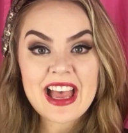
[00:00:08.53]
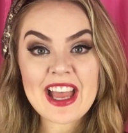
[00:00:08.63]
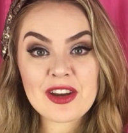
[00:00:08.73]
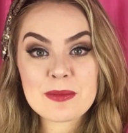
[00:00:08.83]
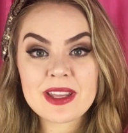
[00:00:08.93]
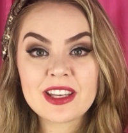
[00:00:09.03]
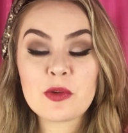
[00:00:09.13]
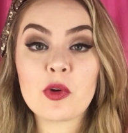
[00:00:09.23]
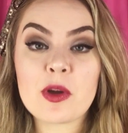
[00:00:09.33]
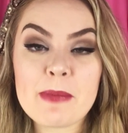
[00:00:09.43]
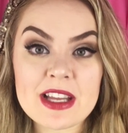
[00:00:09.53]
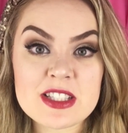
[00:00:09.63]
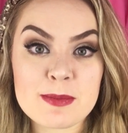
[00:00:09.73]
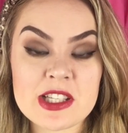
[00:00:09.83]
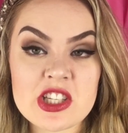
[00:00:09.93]
Hi everybody, welcome back
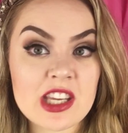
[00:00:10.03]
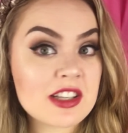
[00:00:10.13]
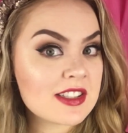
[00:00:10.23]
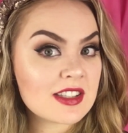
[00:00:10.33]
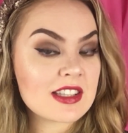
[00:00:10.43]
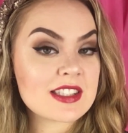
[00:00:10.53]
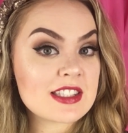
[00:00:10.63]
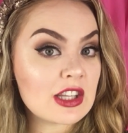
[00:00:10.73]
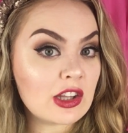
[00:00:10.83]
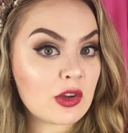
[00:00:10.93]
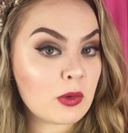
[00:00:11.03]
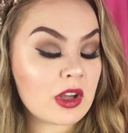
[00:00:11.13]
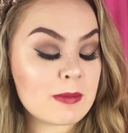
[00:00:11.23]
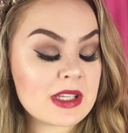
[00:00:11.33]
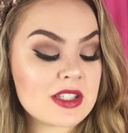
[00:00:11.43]
to my channel. So this is the look we're
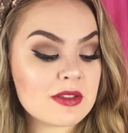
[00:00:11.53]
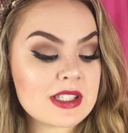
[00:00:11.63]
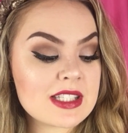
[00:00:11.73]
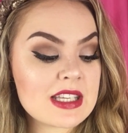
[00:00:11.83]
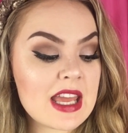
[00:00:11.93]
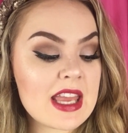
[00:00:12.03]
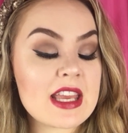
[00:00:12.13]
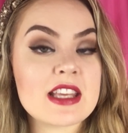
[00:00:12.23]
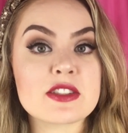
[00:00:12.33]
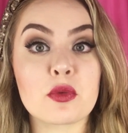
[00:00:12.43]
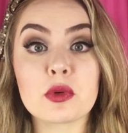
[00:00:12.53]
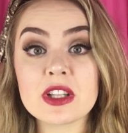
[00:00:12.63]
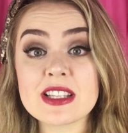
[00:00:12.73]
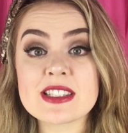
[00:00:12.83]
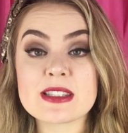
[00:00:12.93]
going to be doing today. It's a
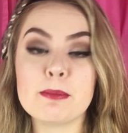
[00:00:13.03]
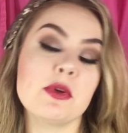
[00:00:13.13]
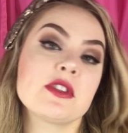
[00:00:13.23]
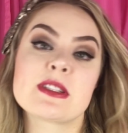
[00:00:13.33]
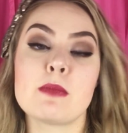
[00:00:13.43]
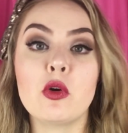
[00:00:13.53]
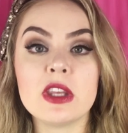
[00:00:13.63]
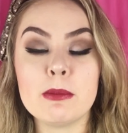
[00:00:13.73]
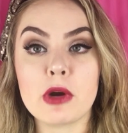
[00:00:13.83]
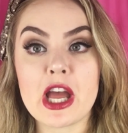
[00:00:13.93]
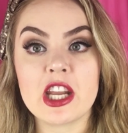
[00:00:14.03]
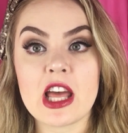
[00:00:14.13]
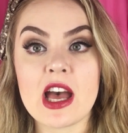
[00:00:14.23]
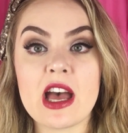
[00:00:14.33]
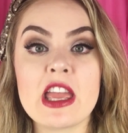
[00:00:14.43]
really simple smoky brown
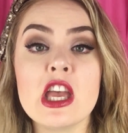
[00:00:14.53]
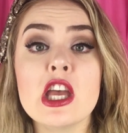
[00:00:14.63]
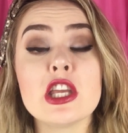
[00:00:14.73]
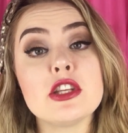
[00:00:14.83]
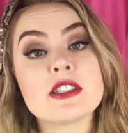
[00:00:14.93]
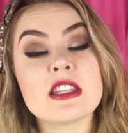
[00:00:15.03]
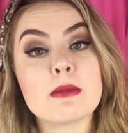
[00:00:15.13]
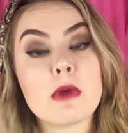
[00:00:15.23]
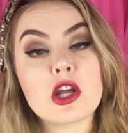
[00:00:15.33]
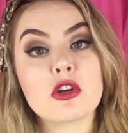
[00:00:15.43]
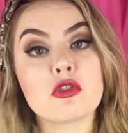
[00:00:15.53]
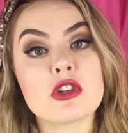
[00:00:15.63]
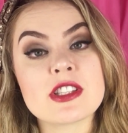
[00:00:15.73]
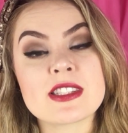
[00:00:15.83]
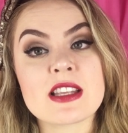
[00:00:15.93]
eye using the Modern
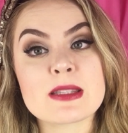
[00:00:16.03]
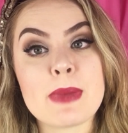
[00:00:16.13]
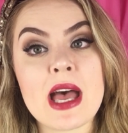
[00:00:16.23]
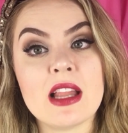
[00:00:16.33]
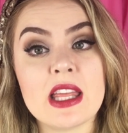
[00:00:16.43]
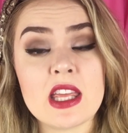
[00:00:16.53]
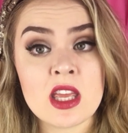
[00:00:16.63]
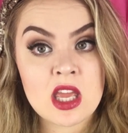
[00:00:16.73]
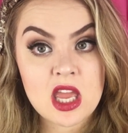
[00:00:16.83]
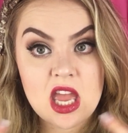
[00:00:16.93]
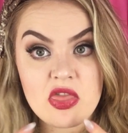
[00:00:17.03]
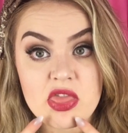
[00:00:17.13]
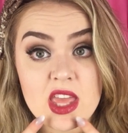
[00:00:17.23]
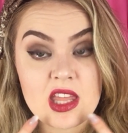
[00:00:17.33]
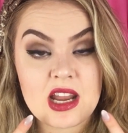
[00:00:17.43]
Renaissance palette, and
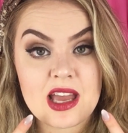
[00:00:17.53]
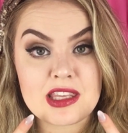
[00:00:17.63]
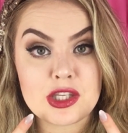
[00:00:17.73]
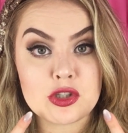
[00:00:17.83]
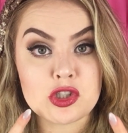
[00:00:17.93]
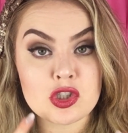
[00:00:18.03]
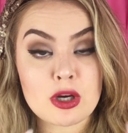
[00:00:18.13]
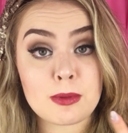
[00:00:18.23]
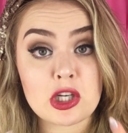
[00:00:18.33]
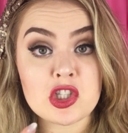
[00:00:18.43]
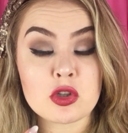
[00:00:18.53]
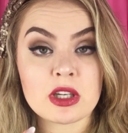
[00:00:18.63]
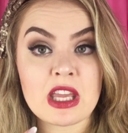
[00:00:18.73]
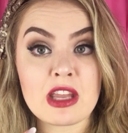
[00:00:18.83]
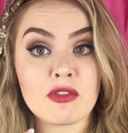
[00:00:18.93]
then I use Strawberry
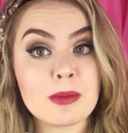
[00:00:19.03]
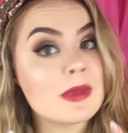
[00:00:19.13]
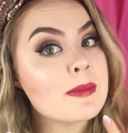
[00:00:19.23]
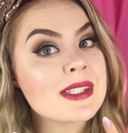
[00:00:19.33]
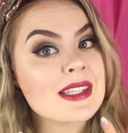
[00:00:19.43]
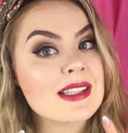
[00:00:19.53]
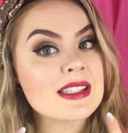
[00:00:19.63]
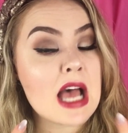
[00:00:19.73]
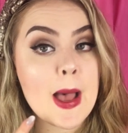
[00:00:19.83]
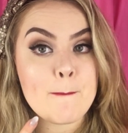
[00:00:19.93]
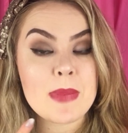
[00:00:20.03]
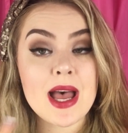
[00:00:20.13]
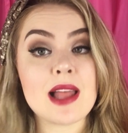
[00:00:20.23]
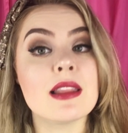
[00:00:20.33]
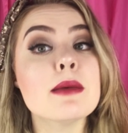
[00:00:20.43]
Shortcake from LipSense on
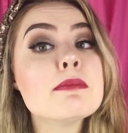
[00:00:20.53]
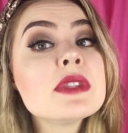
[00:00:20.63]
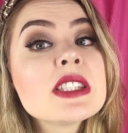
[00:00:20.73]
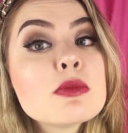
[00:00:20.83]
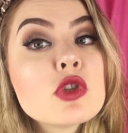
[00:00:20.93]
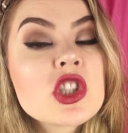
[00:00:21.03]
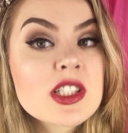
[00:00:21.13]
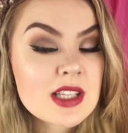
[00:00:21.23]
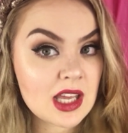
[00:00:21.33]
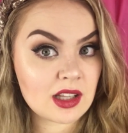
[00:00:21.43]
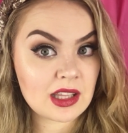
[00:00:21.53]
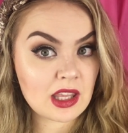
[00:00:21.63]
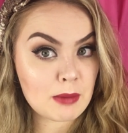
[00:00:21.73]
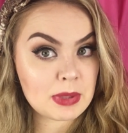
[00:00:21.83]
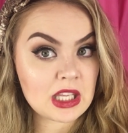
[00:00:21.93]
my lips, which is kind of like
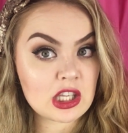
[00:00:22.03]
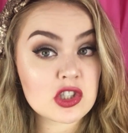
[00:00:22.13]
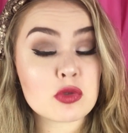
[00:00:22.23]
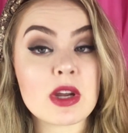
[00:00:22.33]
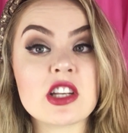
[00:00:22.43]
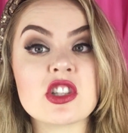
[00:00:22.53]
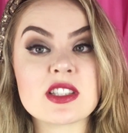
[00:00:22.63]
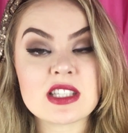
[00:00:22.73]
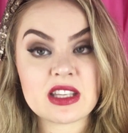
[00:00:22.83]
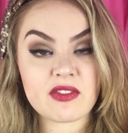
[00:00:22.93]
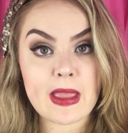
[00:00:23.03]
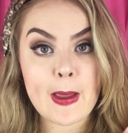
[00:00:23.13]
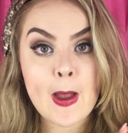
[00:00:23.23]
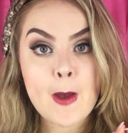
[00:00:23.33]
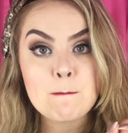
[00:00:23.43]
a pinkish red, just to give a
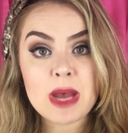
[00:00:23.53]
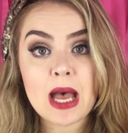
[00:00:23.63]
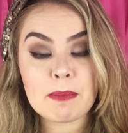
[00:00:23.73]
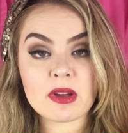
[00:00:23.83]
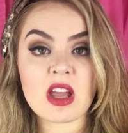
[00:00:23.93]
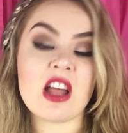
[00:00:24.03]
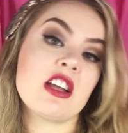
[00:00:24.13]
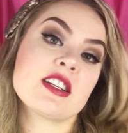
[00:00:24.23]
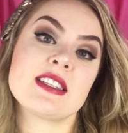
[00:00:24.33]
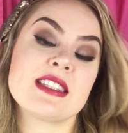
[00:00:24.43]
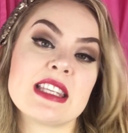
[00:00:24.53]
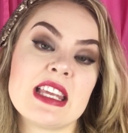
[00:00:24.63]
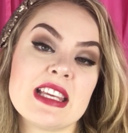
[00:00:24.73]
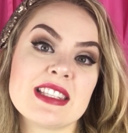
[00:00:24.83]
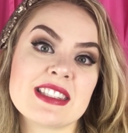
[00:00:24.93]
pop of color since it
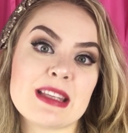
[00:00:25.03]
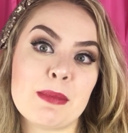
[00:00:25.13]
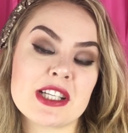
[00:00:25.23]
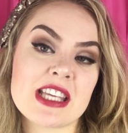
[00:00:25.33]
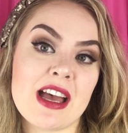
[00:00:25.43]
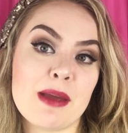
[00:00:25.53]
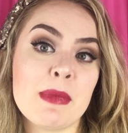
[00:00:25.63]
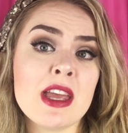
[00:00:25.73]
is summertime.